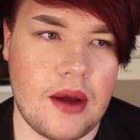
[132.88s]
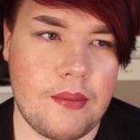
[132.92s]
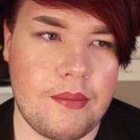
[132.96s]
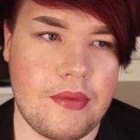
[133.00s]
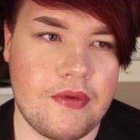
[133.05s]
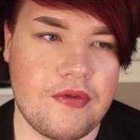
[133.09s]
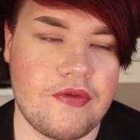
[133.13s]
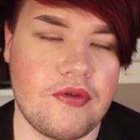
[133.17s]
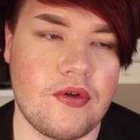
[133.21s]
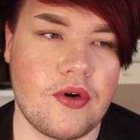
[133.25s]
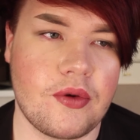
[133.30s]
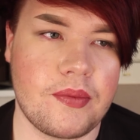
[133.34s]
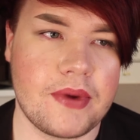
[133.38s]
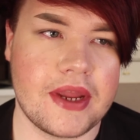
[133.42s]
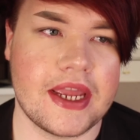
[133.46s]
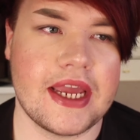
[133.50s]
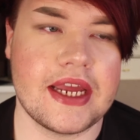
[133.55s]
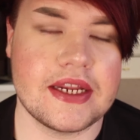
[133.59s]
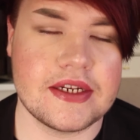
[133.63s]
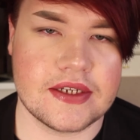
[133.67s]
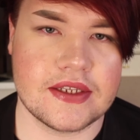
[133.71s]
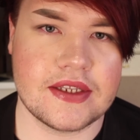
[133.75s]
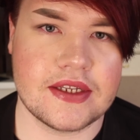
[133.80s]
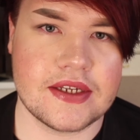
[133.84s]
before we get
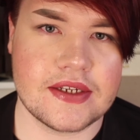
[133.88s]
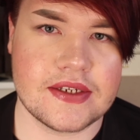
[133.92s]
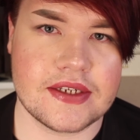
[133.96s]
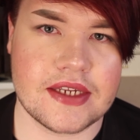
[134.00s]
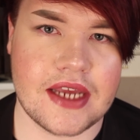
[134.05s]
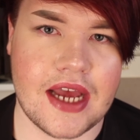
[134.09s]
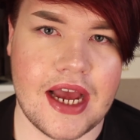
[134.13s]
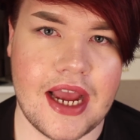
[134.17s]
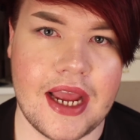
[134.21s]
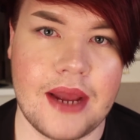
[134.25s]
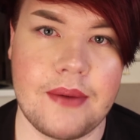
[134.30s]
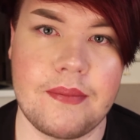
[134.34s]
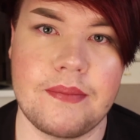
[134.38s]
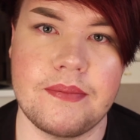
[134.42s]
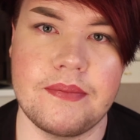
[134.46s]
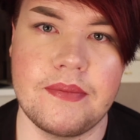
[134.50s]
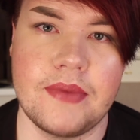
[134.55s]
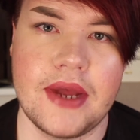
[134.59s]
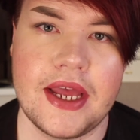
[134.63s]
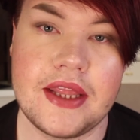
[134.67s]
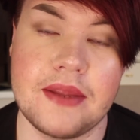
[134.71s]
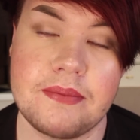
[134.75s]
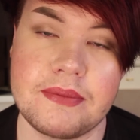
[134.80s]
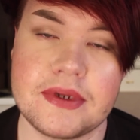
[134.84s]
into this, I am
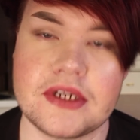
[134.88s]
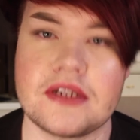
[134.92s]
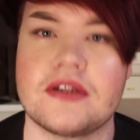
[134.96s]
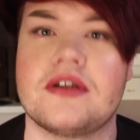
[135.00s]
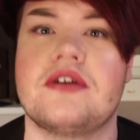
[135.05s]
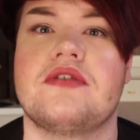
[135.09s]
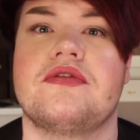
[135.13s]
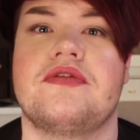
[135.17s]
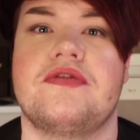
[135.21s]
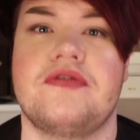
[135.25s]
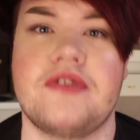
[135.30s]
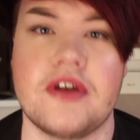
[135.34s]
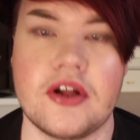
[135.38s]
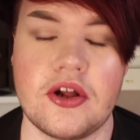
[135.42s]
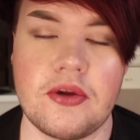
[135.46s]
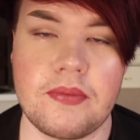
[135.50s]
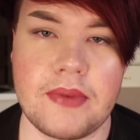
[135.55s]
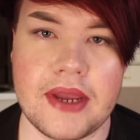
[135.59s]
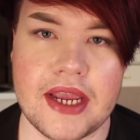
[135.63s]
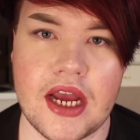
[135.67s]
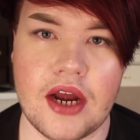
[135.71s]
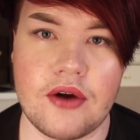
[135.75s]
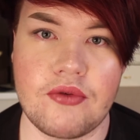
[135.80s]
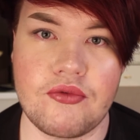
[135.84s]
in the middle of
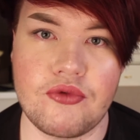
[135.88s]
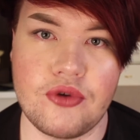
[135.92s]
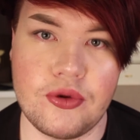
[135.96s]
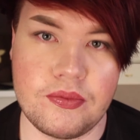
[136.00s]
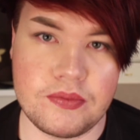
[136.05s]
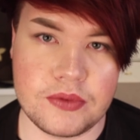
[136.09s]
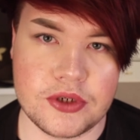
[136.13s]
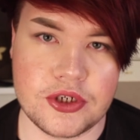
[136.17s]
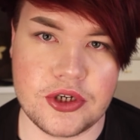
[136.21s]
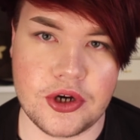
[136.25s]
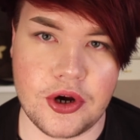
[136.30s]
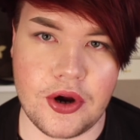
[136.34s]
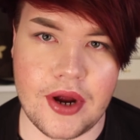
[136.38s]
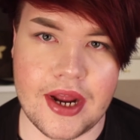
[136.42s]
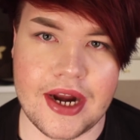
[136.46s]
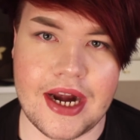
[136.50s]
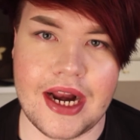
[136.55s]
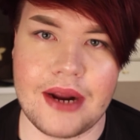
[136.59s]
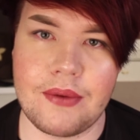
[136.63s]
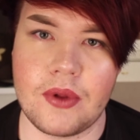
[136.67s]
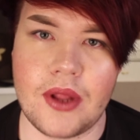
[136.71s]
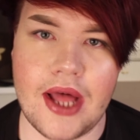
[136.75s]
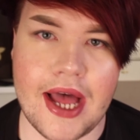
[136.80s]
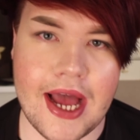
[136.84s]
filming a room tour, and
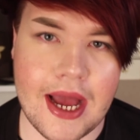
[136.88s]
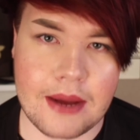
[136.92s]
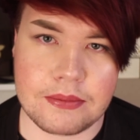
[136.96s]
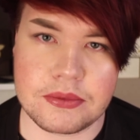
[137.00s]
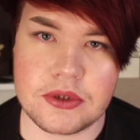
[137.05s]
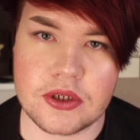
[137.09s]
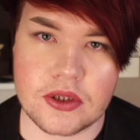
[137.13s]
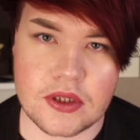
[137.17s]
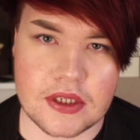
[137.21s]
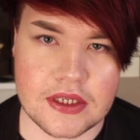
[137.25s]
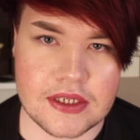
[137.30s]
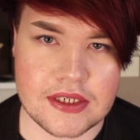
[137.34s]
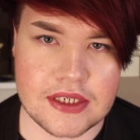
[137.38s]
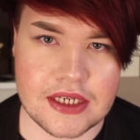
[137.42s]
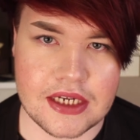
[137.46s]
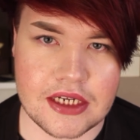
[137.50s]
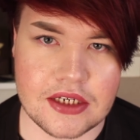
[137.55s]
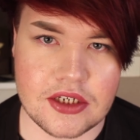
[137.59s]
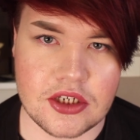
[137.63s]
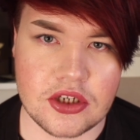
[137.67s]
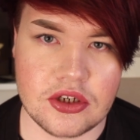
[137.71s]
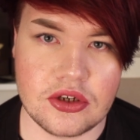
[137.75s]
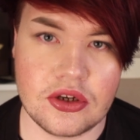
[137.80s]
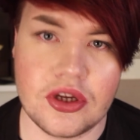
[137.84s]
I will absolutely say
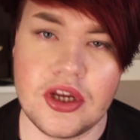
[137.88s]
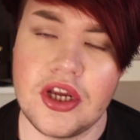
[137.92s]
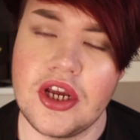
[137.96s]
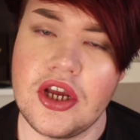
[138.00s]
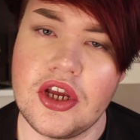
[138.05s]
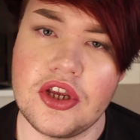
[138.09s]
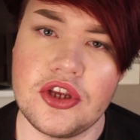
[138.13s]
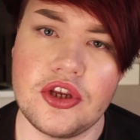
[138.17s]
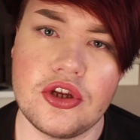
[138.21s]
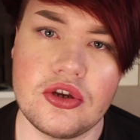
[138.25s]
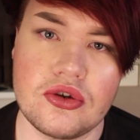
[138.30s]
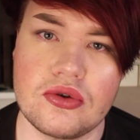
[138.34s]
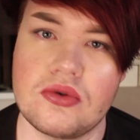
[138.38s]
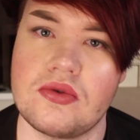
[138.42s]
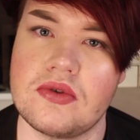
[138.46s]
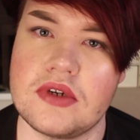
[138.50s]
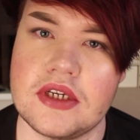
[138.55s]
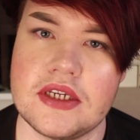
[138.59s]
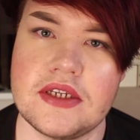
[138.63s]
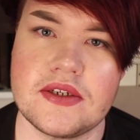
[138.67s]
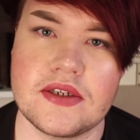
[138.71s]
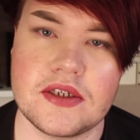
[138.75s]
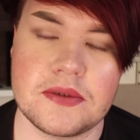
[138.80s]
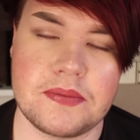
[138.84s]
to you, you don't
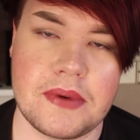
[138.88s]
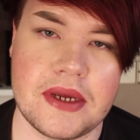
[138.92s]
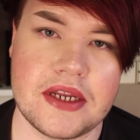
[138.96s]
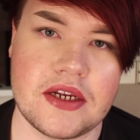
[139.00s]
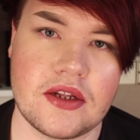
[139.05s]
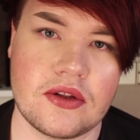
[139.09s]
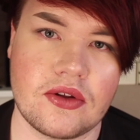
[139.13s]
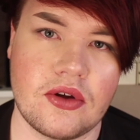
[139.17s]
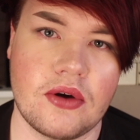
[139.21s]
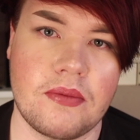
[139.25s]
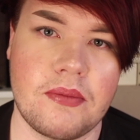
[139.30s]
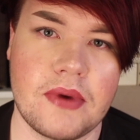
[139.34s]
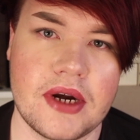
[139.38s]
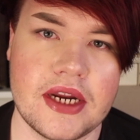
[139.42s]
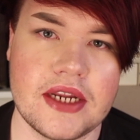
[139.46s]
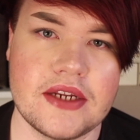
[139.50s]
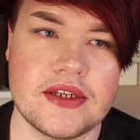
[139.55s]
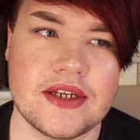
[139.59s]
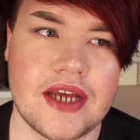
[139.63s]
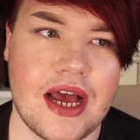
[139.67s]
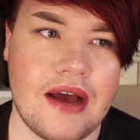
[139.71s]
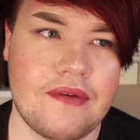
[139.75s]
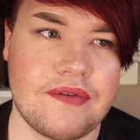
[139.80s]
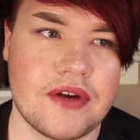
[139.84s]
need to spend a lot of money
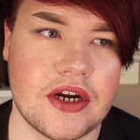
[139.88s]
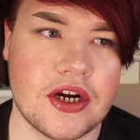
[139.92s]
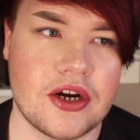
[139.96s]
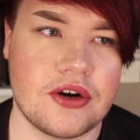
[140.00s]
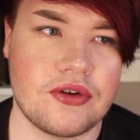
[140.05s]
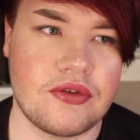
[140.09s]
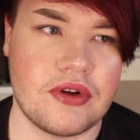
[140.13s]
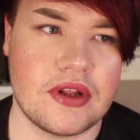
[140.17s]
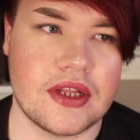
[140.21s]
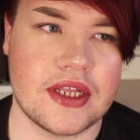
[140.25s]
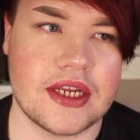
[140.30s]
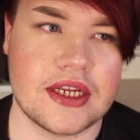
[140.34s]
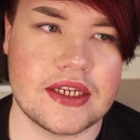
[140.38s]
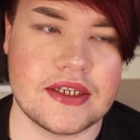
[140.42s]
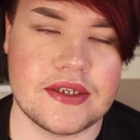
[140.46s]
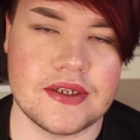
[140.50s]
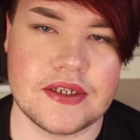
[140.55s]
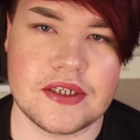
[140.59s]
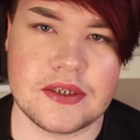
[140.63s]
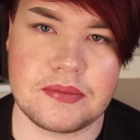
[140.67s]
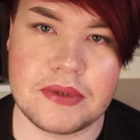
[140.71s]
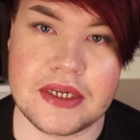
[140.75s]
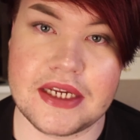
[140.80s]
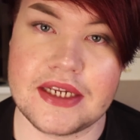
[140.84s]
to have an acrylic
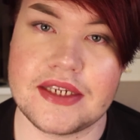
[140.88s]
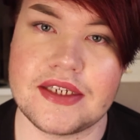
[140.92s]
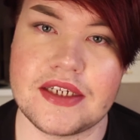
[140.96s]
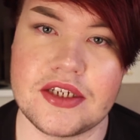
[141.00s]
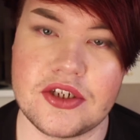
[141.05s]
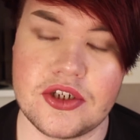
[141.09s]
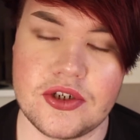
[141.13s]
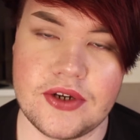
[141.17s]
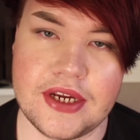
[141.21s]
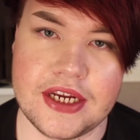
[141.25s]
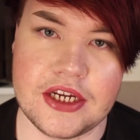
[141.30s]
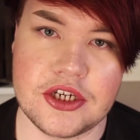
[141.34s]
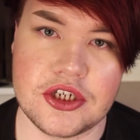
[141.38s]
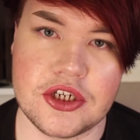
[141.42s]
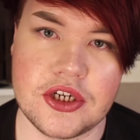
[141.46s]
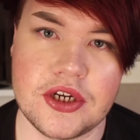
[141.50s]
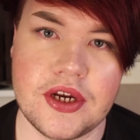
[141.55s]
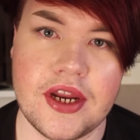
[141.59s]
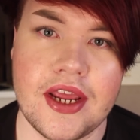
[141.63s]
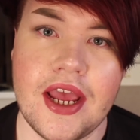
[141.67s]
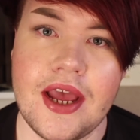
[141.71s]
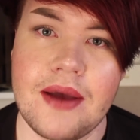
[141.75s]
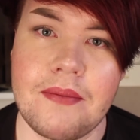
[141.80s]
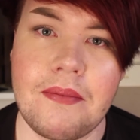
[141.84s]
display
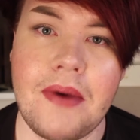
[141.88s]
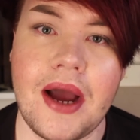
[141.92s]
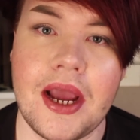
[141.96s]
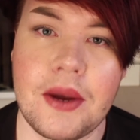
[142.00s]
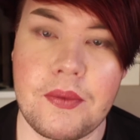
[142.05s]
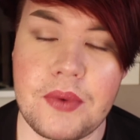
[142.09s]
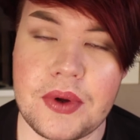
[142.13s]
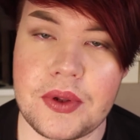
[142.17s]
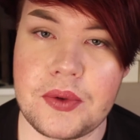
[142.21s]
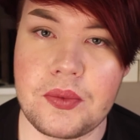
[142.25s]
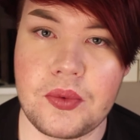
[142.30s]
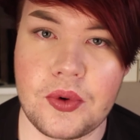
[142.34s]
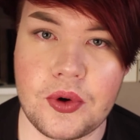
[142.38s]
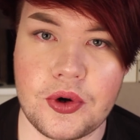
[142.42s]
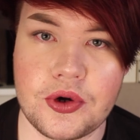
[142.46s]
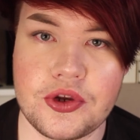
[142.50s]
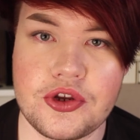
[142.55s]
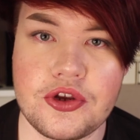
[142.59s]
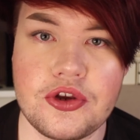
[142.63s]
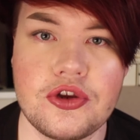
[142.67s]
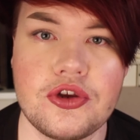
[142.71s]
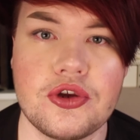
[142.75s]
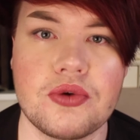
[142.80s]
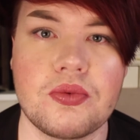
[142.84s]
situation, but I will warn
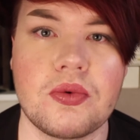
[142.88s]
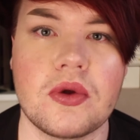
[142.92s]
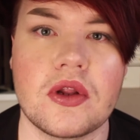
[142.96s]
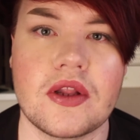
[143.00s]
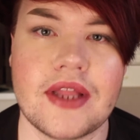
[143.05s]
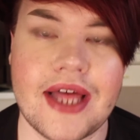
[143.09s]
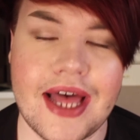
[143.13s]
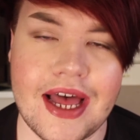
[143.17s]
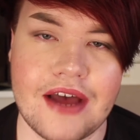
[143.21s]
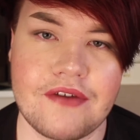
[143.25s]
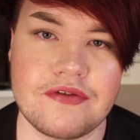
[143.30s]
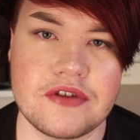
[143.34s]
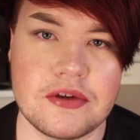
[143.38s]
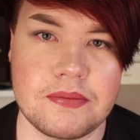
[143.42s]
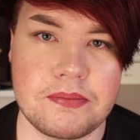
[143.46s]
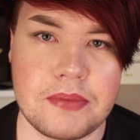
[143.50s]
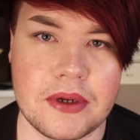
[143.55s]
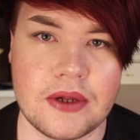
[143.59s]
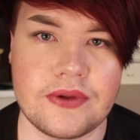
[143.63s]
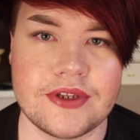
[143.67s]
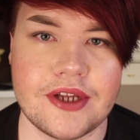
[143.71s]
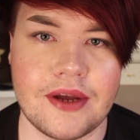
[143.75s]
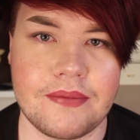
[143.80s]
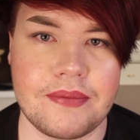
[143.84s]
you, you will have to
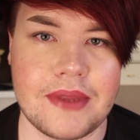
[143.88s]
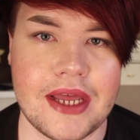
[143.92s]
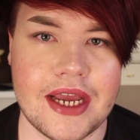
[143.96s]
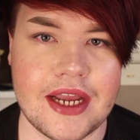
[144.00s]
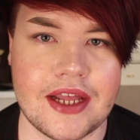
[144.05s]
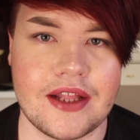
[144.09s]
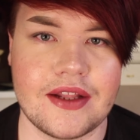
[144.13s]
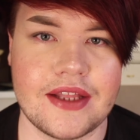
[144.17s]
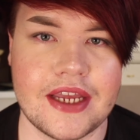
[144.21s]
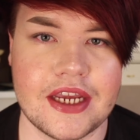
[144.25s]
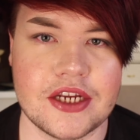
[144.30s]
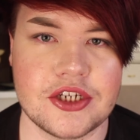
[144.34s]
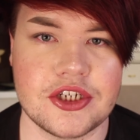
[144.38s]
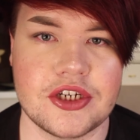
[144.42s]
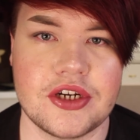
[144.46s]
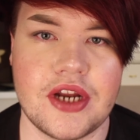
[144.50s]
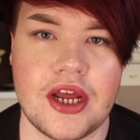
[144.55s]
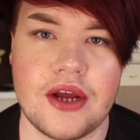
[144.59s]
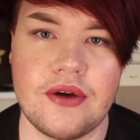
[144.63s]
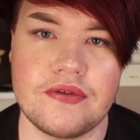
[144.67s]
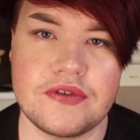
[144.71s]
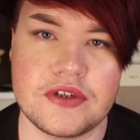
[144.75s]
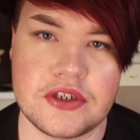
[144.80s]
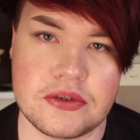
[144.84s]
build up that collection
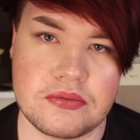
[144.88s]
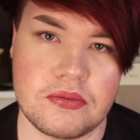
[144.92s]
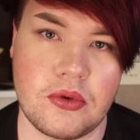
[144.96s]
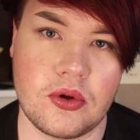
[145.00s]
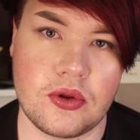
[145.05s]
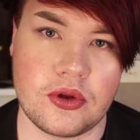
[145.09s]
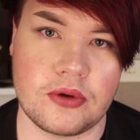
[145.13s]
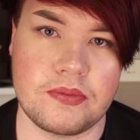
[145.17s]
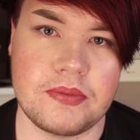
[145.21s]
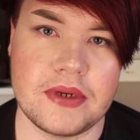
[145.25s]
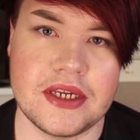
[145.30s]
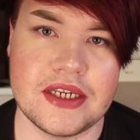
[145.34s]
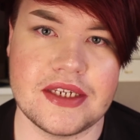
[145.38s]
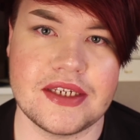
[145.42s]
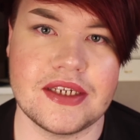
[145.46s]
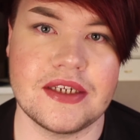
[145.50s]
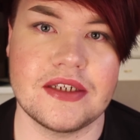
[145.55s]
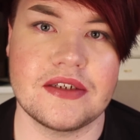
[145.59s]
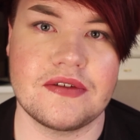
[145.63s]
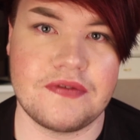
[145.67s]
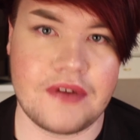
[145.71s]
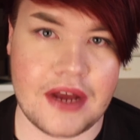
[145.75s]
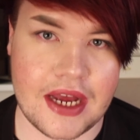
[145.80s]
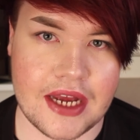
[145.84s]
out of smaller
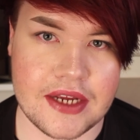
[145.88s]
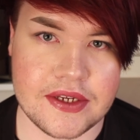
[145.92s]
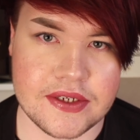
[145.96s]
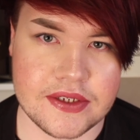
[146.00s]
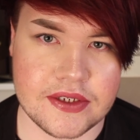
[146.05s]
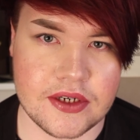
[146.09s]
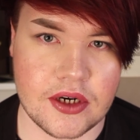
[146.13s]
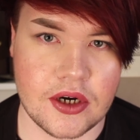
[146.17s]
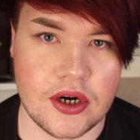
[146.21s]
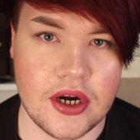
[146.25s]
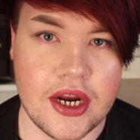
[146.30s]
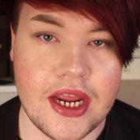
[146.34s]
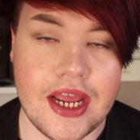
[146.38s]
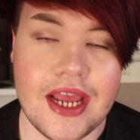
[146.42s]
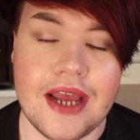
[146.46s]
pieces faster.